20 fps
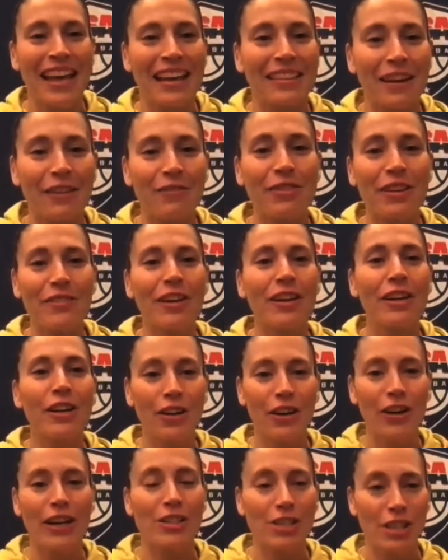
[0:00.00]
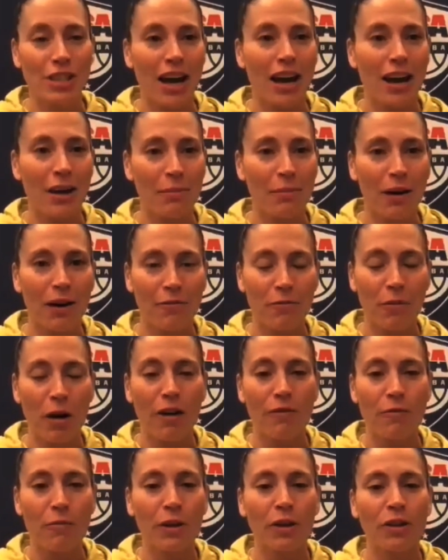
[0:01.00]
They've done a great job
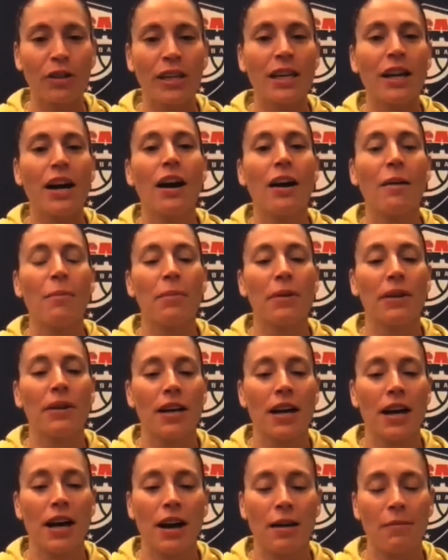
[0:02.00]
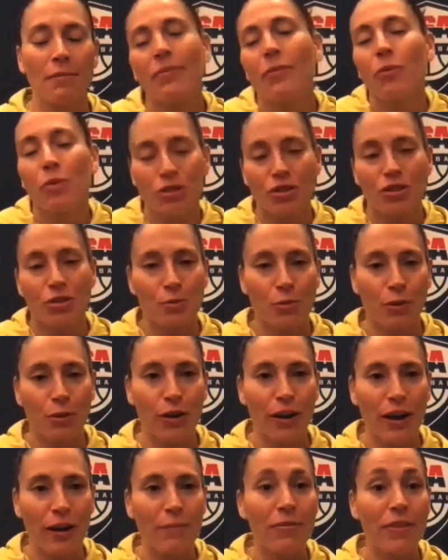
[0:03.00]
of building up, we'll just use
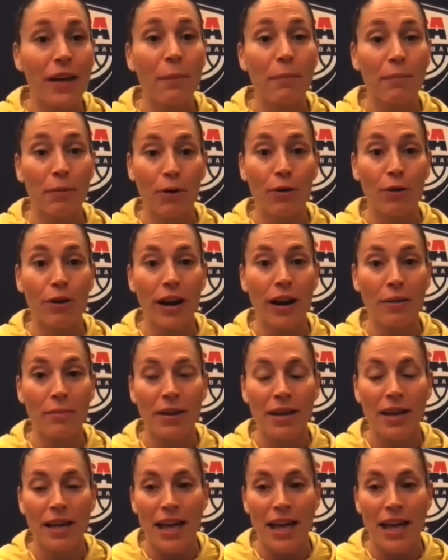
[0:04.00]
that program.